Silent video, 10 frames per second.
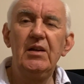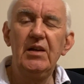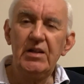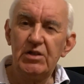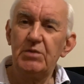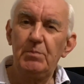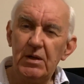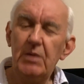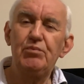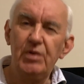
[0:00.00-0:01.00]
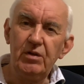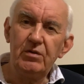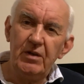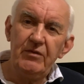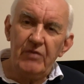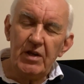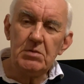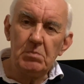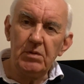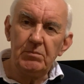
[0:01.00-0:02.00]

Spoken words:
it's been a pretty good investment,